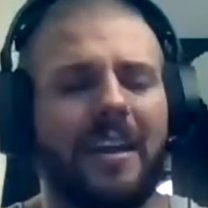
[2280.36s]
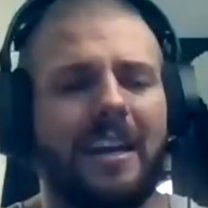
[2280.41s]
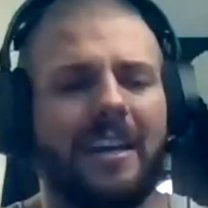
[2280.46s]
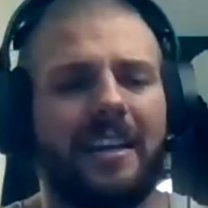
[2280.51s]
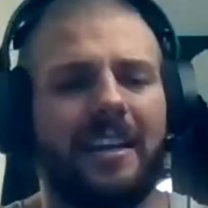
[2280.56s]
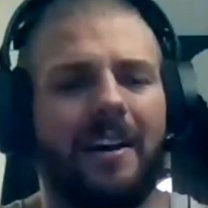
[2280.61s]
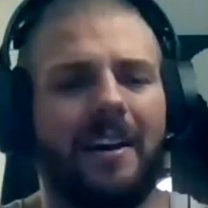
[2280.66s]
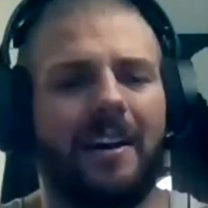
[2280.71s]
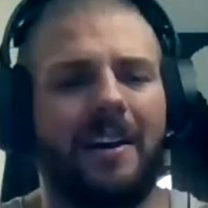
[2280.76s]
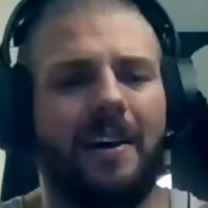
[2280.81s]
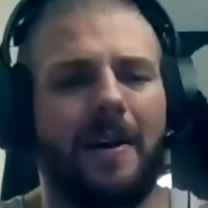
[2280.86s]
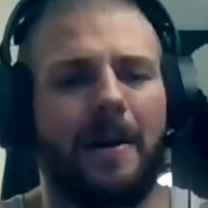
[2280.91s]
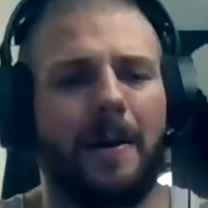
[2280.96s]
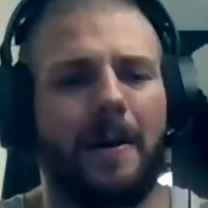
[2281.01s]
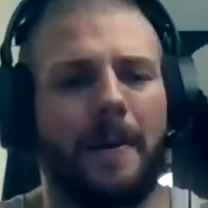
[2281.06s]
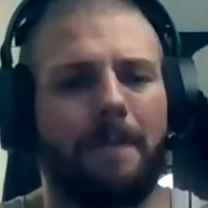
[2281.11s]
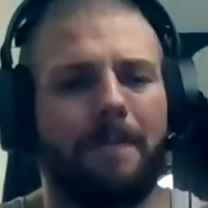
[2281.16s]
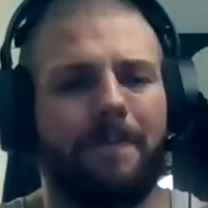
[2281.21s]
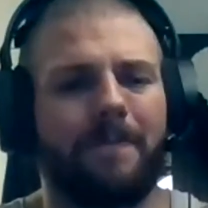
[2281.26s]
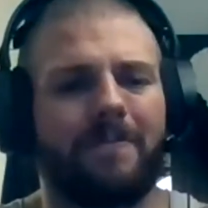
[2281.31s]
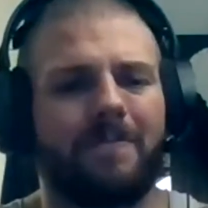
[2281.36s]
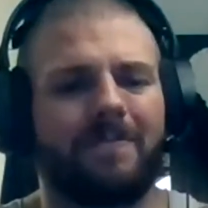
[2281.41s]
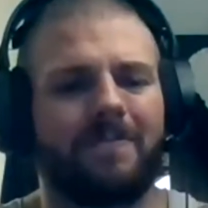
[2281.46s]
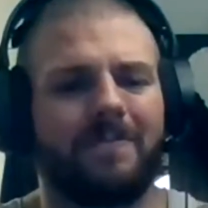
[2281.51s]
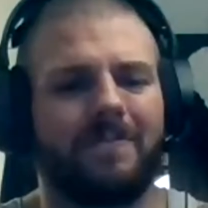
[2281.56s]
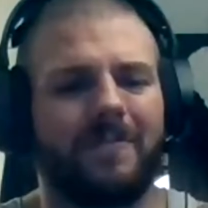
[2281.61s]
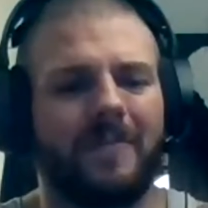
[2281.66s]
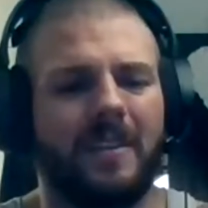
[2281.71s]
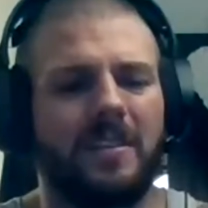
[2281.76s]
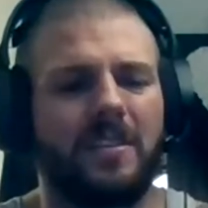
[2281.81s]
like
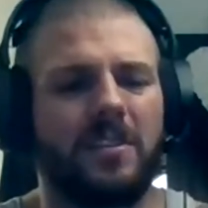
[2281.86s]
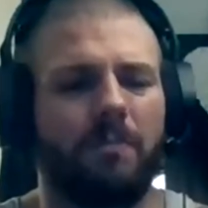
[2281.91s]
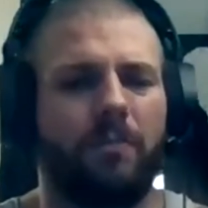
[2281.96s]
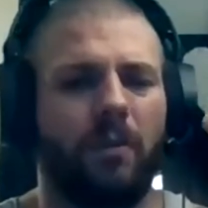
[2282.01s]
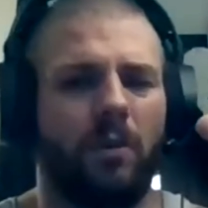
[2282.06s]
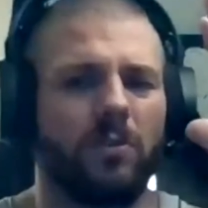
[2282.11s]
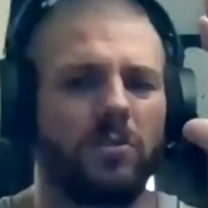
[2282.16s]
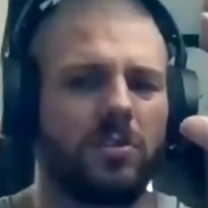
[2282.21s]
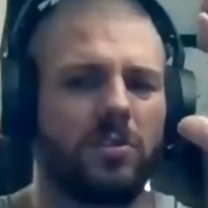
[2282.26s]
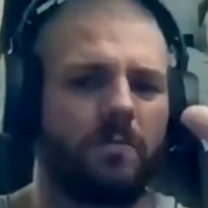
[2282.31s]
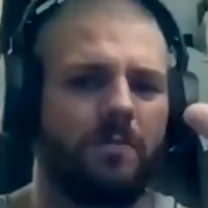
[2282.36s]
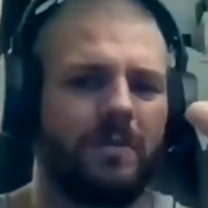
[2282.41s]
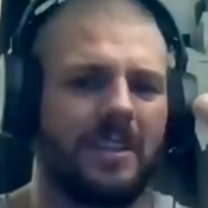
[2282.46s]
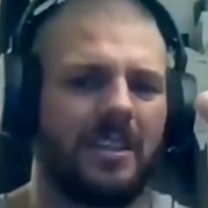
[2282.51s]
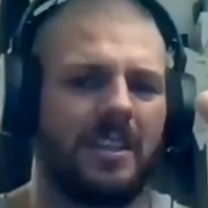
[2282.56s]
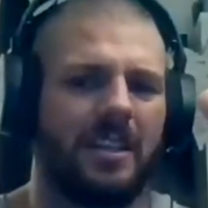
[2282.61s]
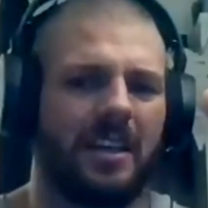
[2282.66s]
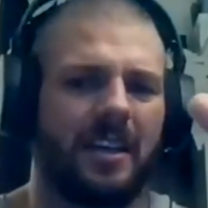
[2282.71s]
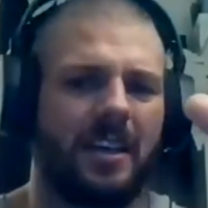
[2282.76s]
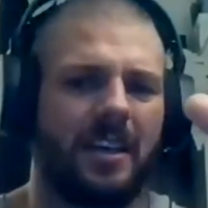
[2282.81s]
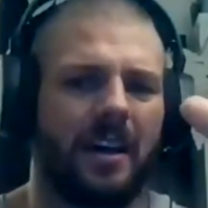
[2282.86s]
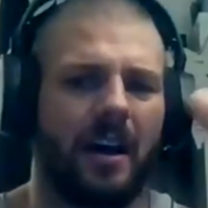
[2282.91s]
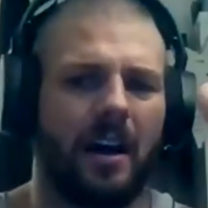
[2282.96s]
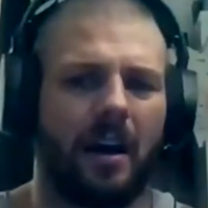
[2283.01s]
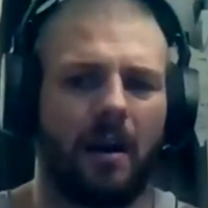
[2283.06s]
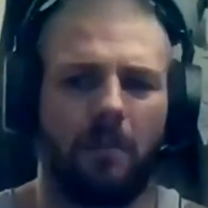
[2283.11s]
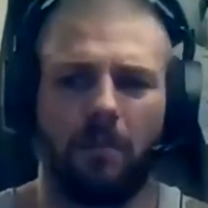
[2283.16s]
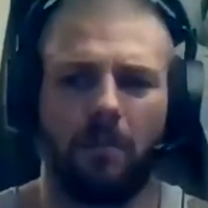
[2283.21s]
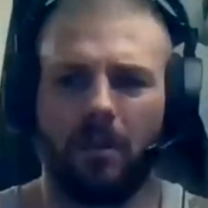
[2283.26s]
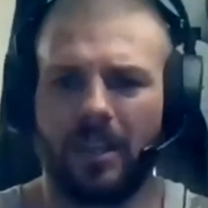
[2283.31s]
it's supposed to be
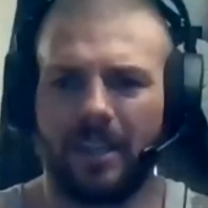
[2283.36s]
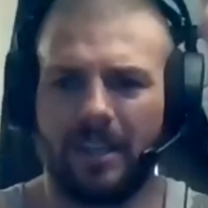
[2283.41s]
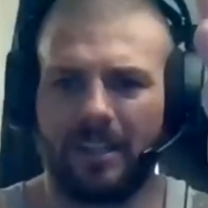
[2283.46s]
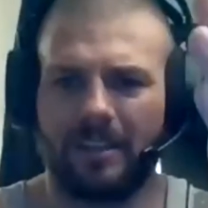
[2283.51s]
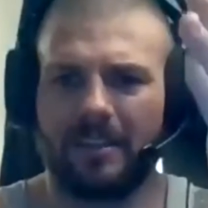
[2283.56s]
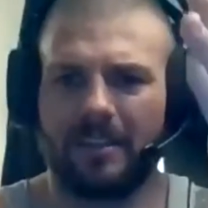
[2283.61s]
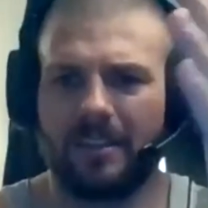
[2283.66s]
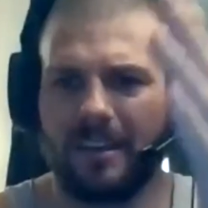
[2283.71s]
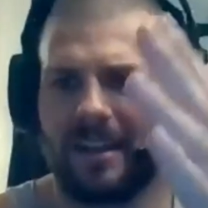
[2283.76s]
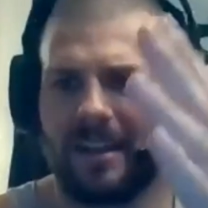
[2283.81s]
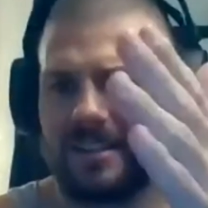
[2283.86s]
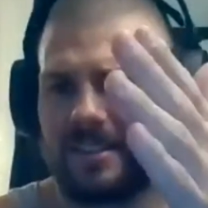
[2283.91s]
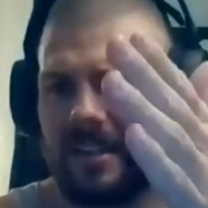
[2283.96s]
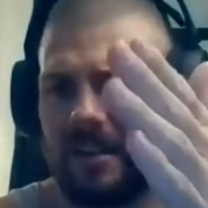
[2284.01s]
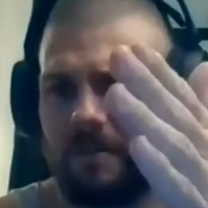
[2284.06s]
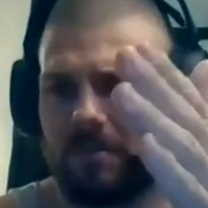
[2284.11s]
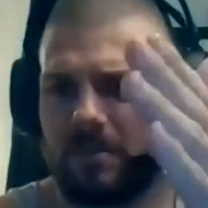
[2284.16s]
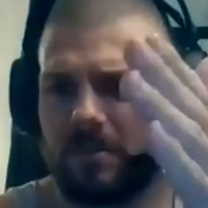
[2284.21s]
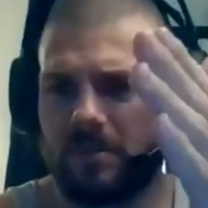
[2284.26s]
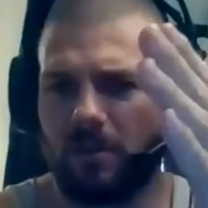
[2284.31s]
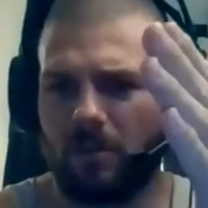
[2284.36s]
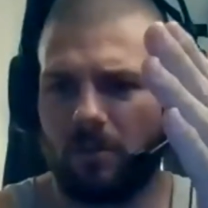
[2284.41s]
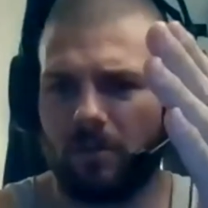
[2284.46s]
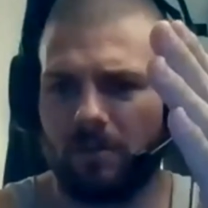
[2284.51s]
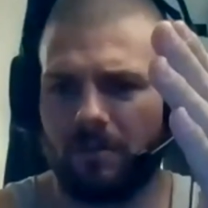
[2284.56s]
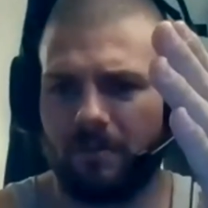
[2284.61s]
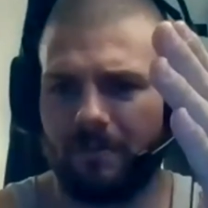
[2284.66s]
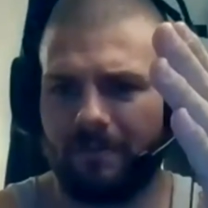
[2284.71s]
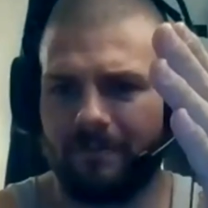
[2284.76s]
humbling, the last episode.